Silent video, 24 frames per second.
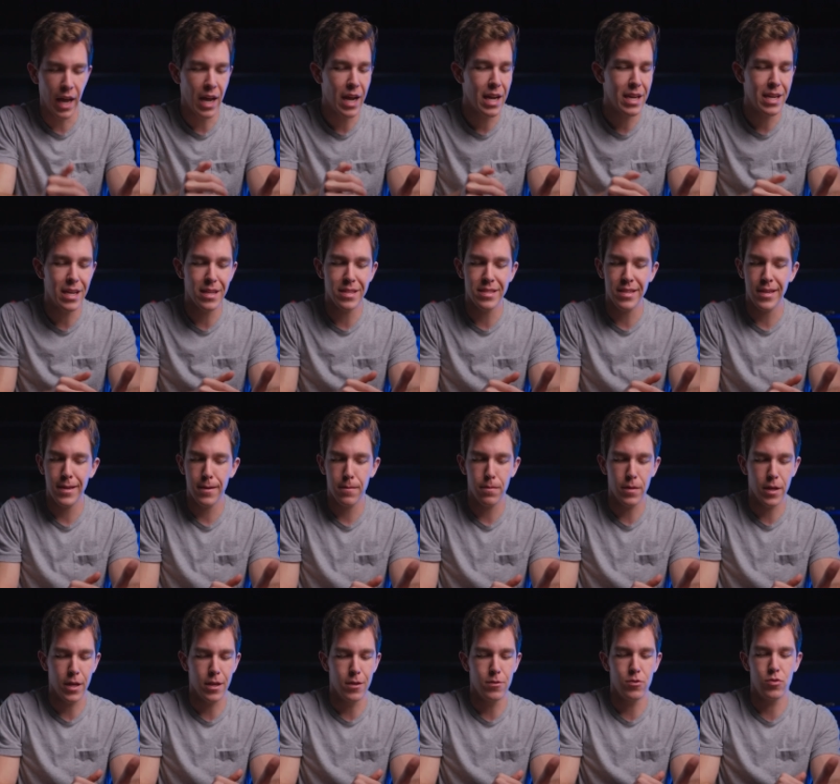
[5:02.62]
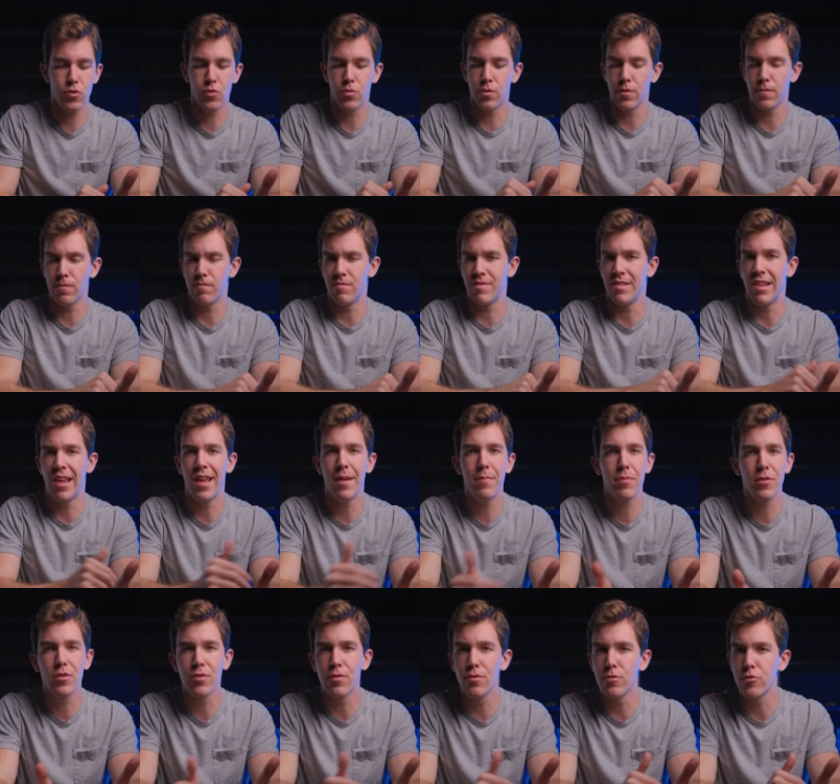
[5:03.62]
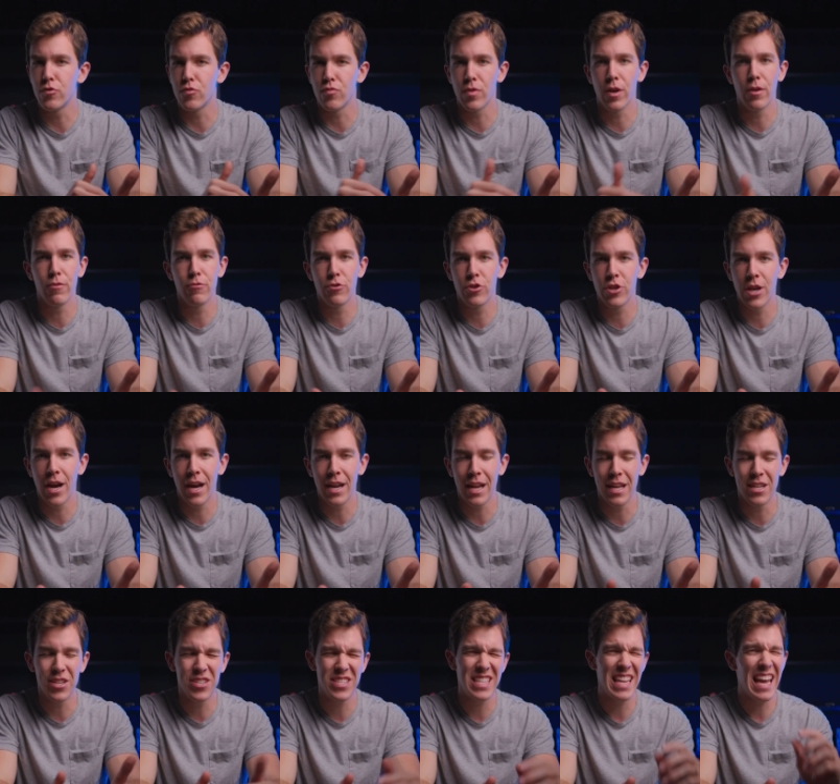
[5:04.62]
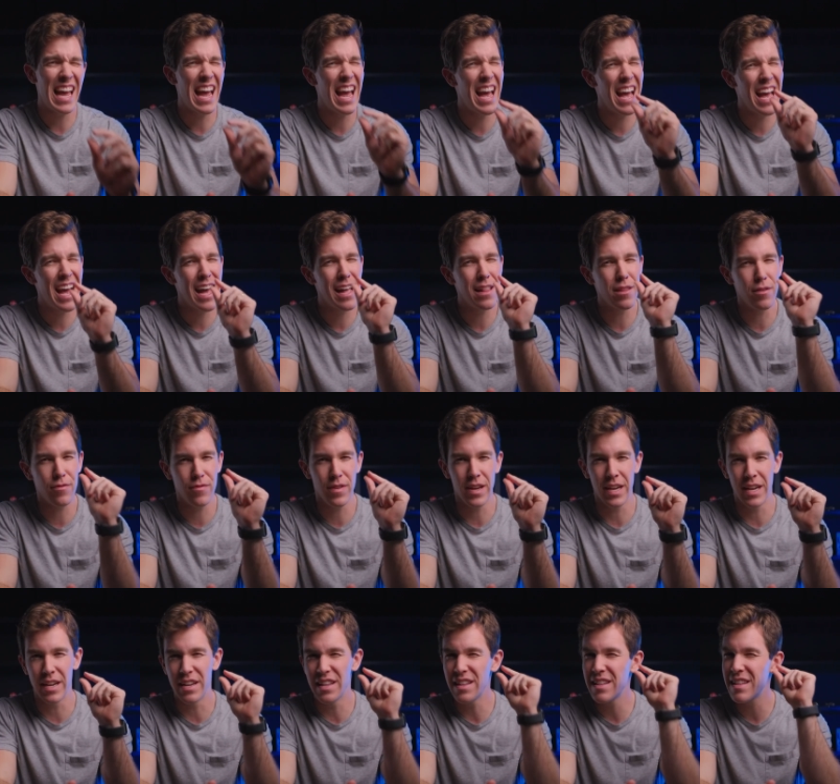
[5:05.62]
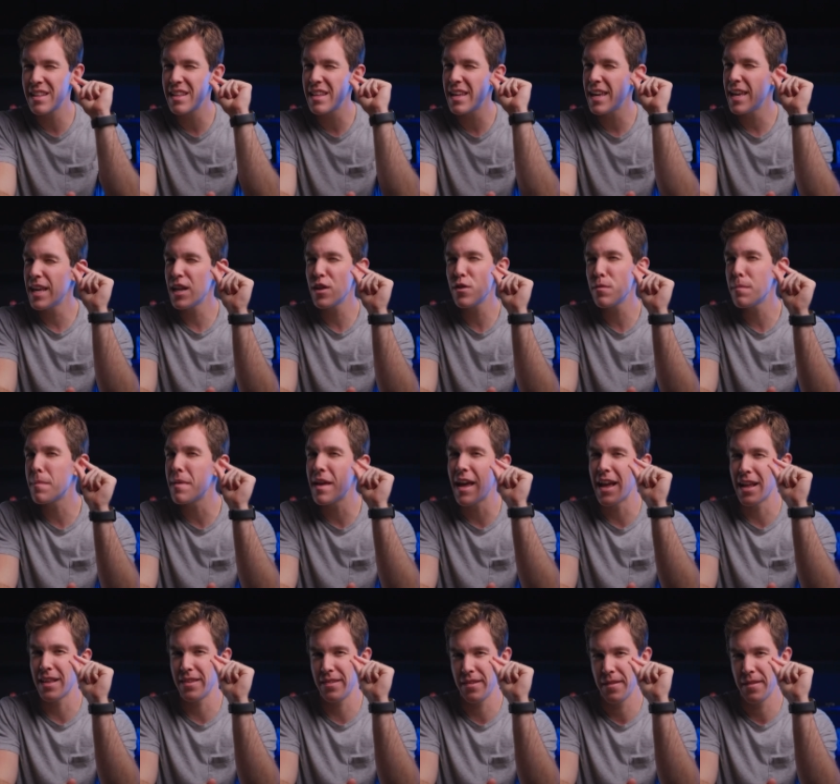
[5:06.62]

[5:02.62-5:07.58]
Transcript: AI can take like a sort of typical drone shot and just elevate it a little bit.